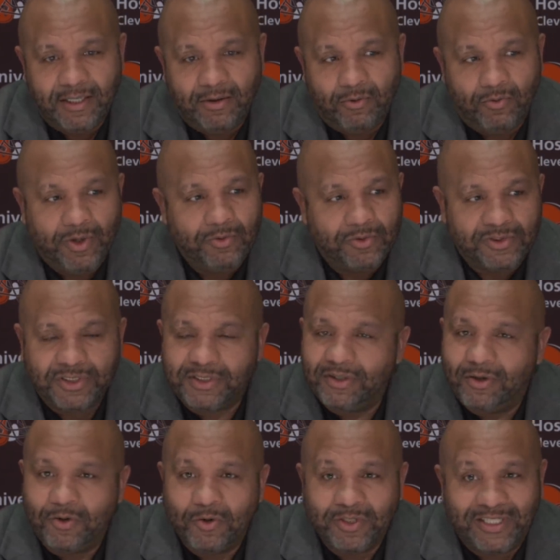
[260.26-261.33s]
We were
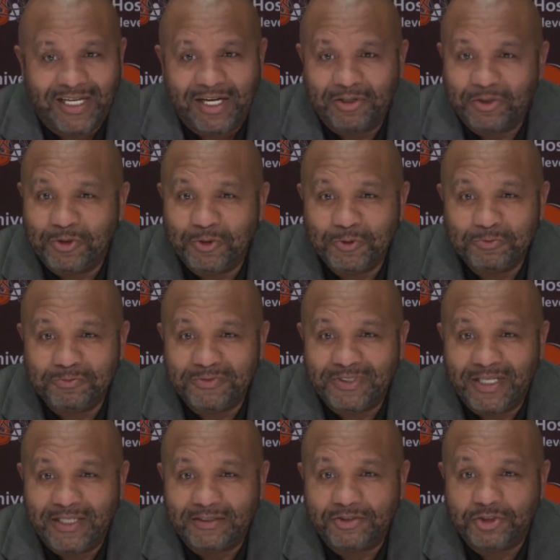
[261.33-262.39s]
still holding out hope
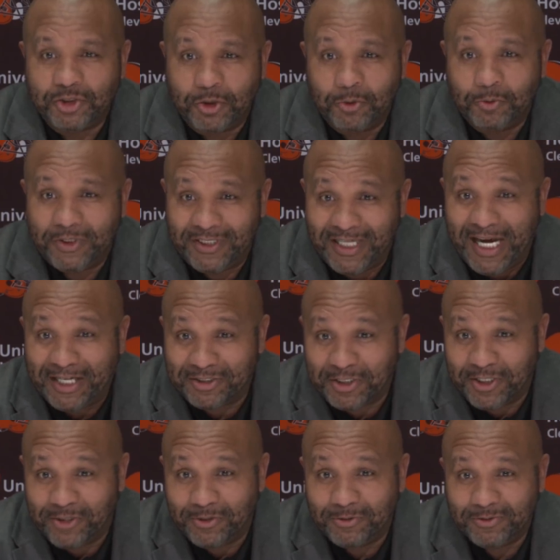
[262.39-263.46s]
that Joe would not
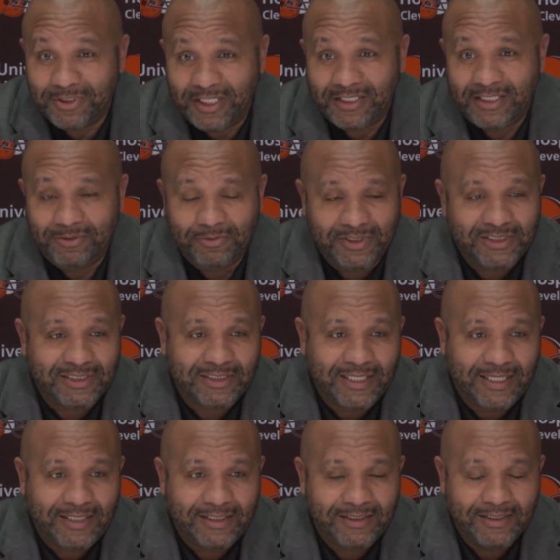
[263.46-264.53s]
go, that he would
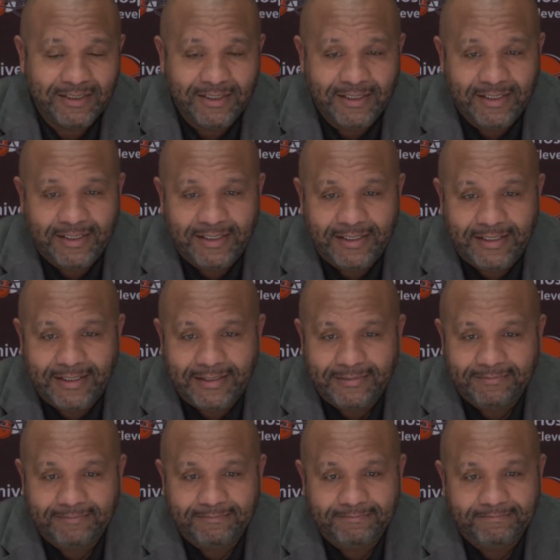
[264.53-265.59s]
stay.
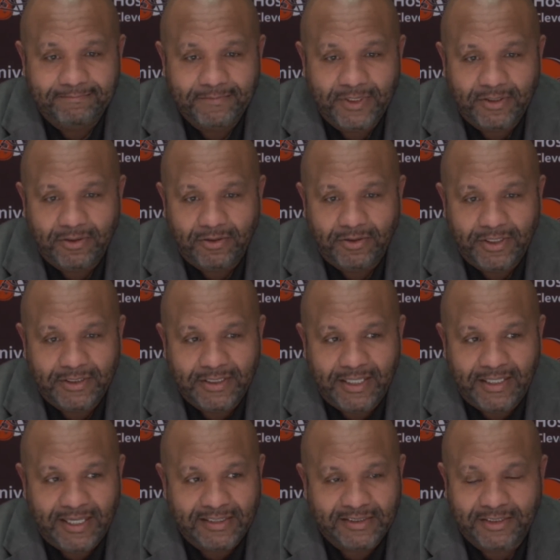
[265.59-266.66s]

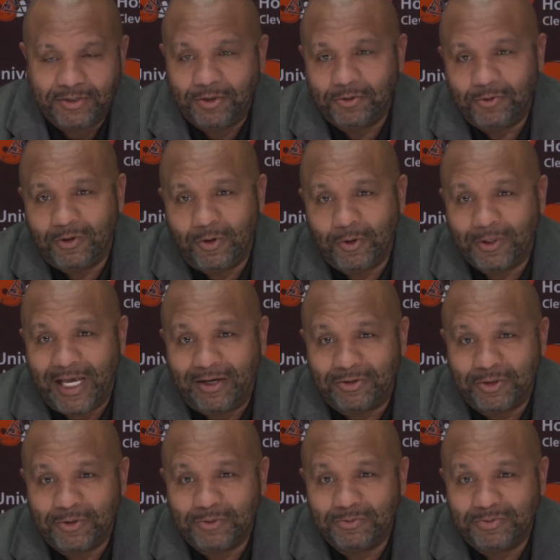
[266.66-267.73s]
And I still hold out
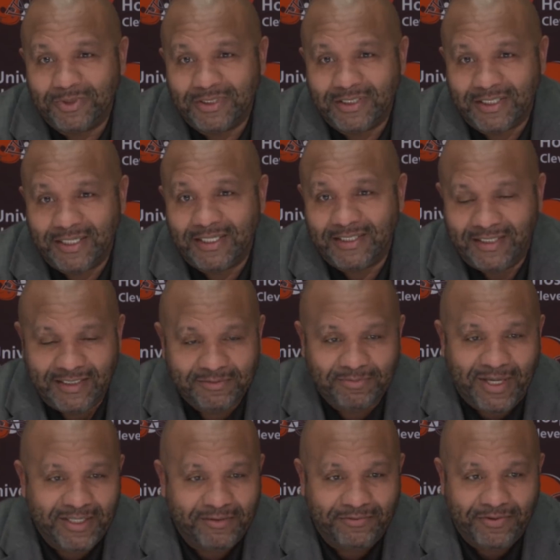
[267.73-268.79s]
hope. But again, he's
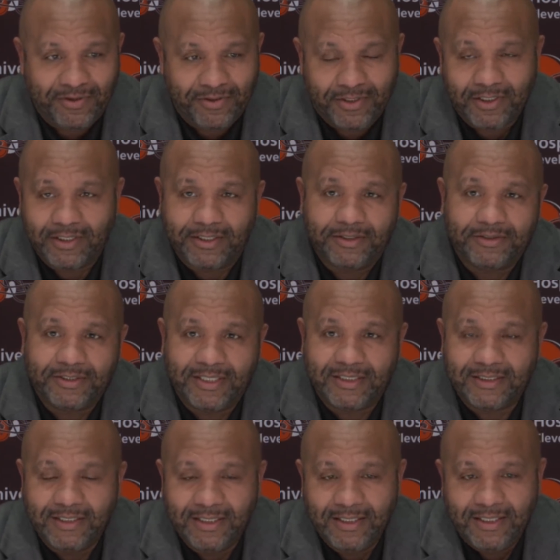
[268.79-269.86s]
made it very clear that
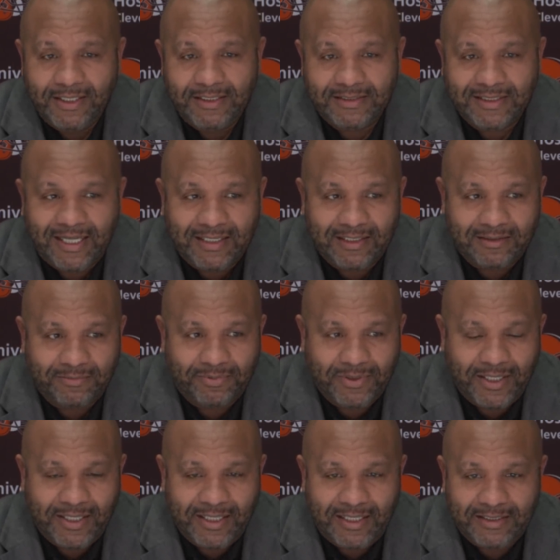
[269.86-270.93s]
he's not going to
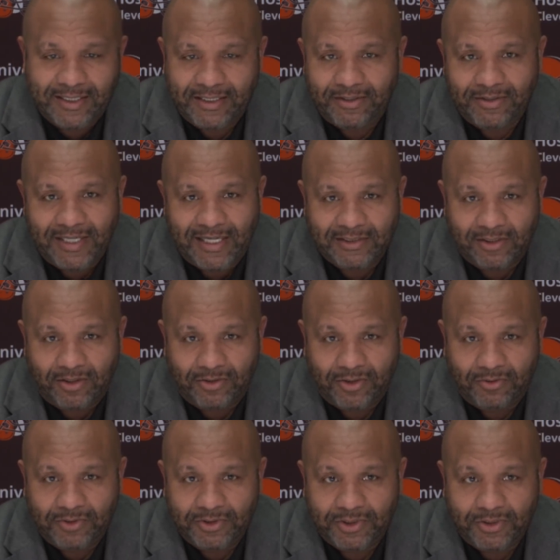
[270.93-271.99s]
play. I think you guys all
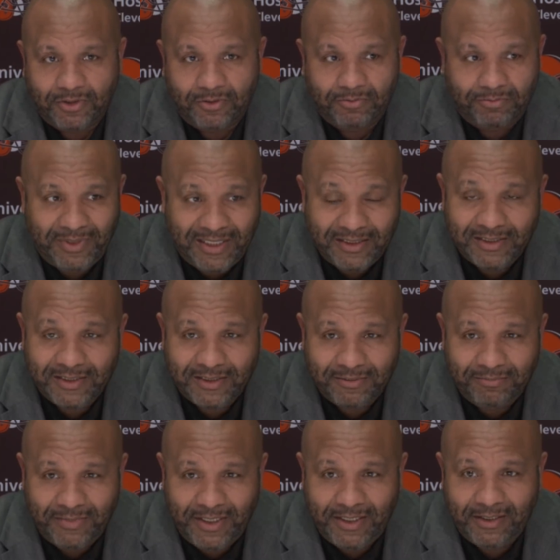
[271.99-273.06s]
know what Joe means to
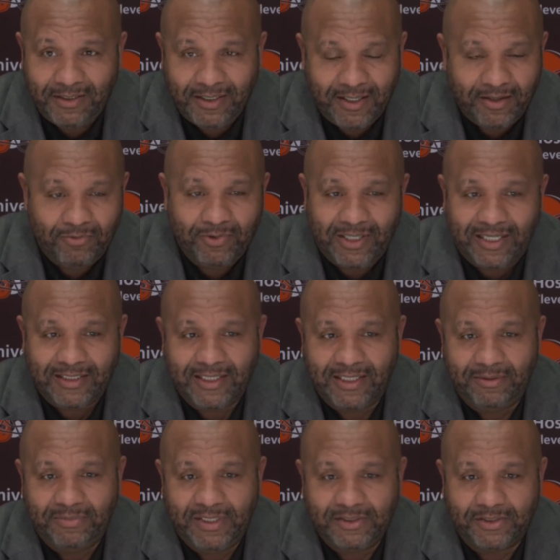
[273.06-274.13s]
me and what I think
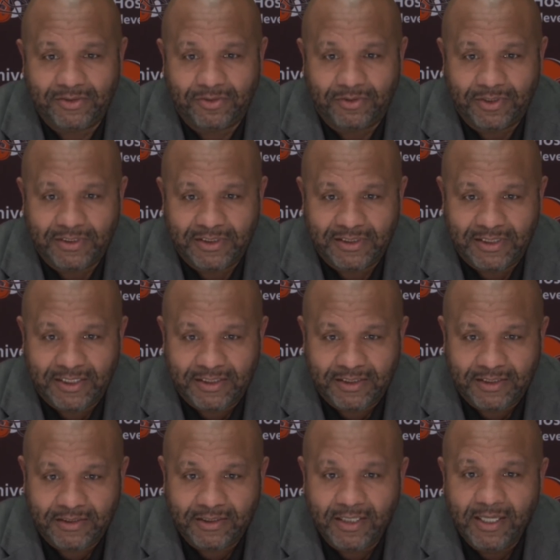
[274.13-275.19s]
he means to this
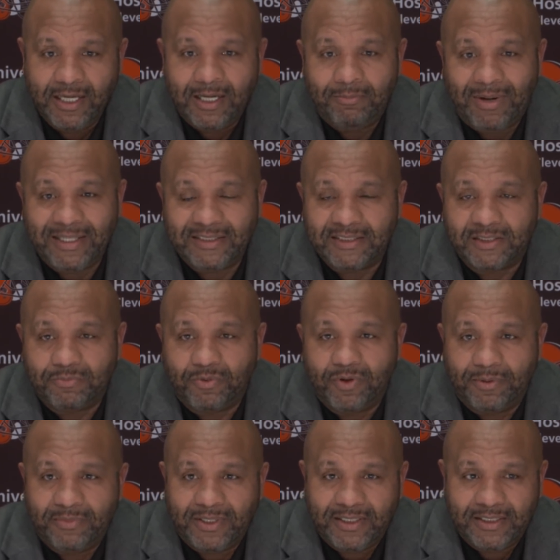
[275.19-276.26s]
organization. My
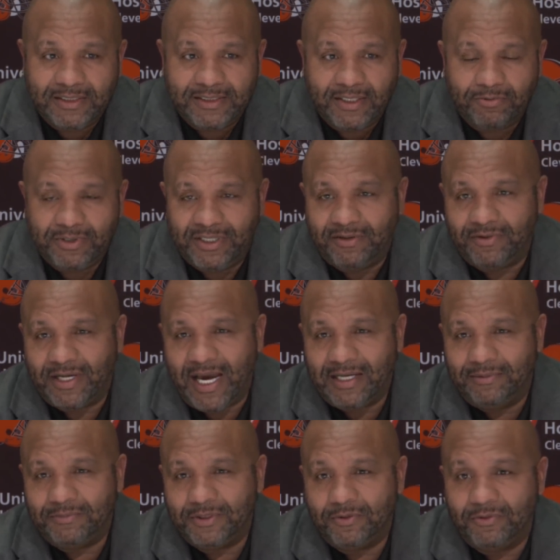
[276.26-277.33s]
disappointment is that we never got
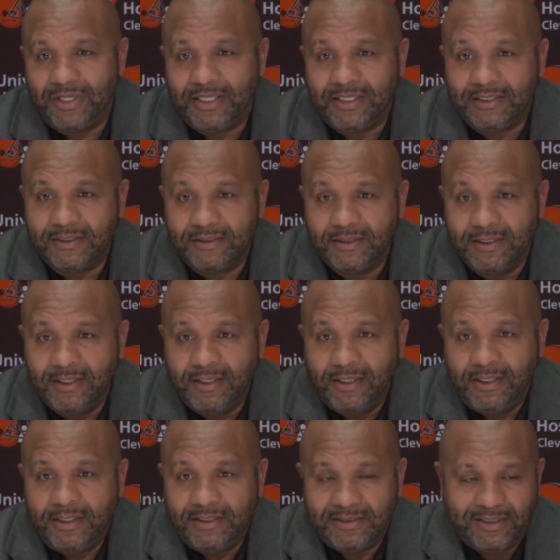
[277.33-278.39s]
him to winning.
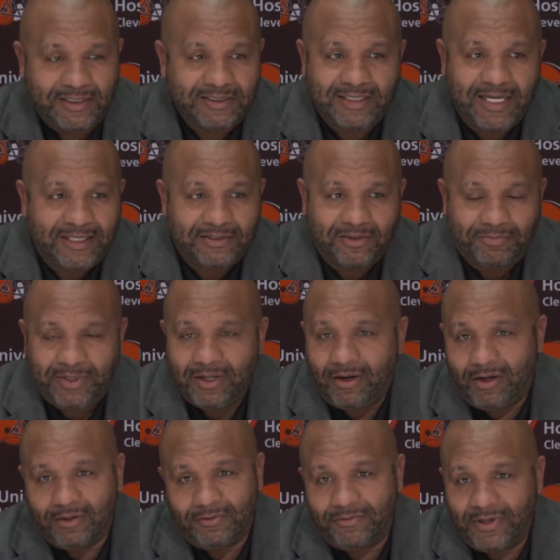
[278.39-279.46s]
This guy's going to be a
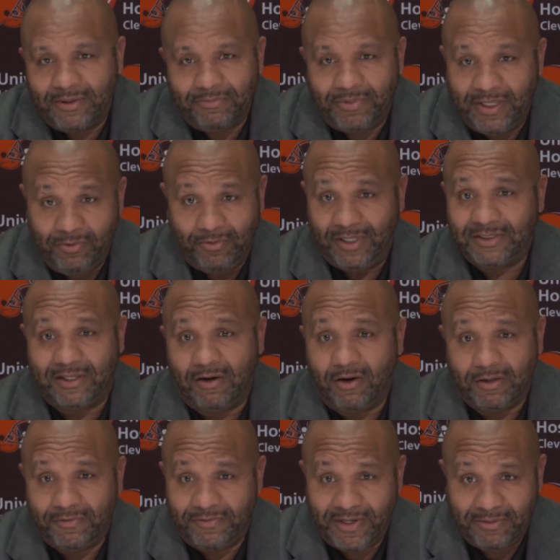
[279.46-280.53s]
Hall of Fame. He was a
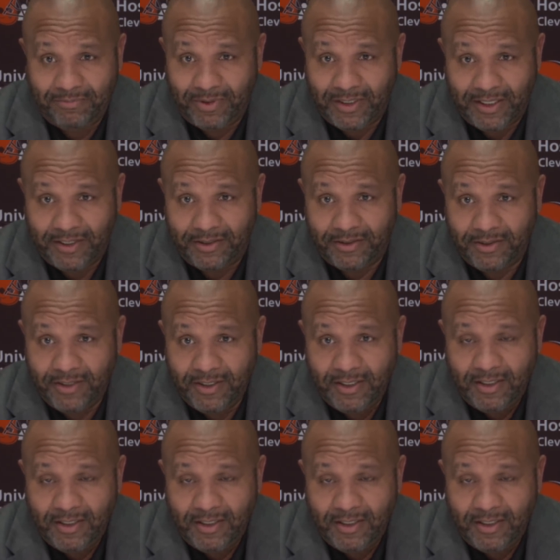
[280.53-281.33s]
Hall of Fame player.